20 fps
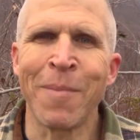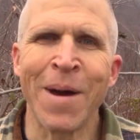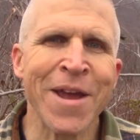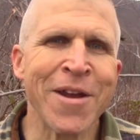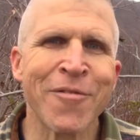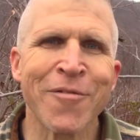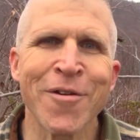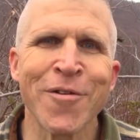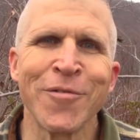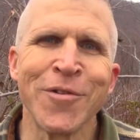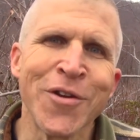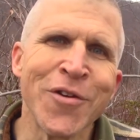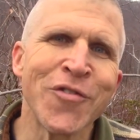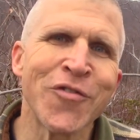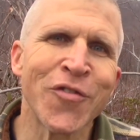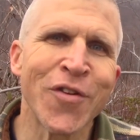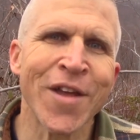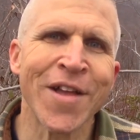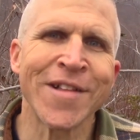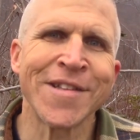
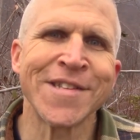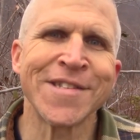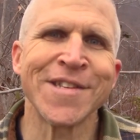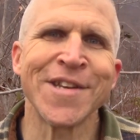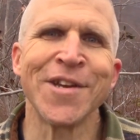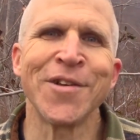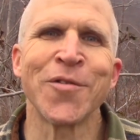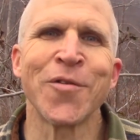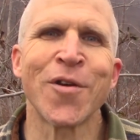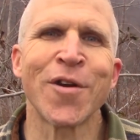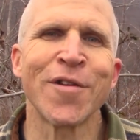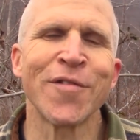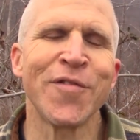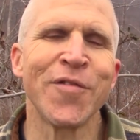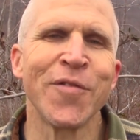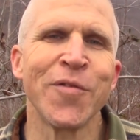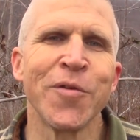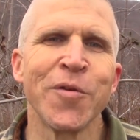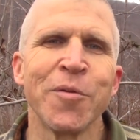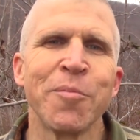micronutrients in order
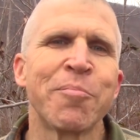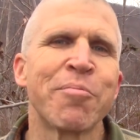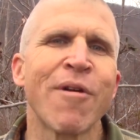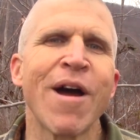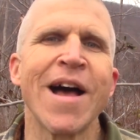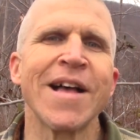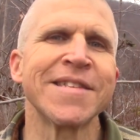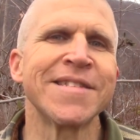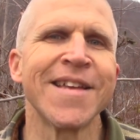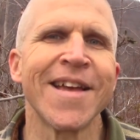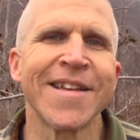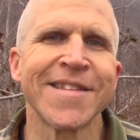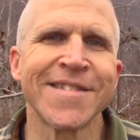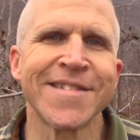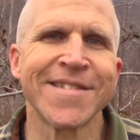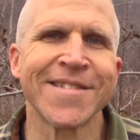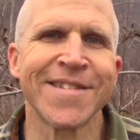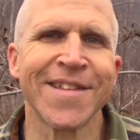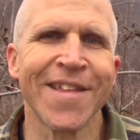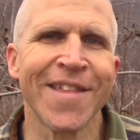to
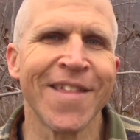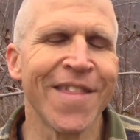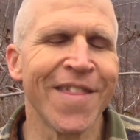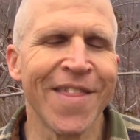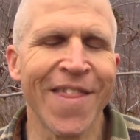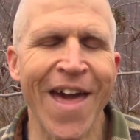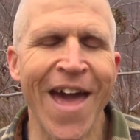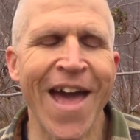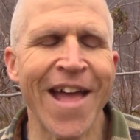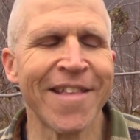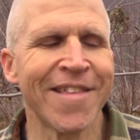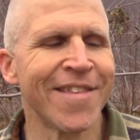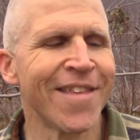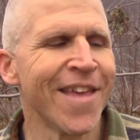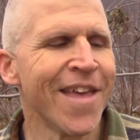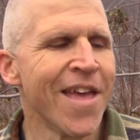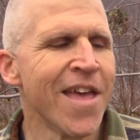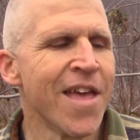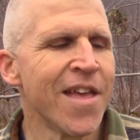process that.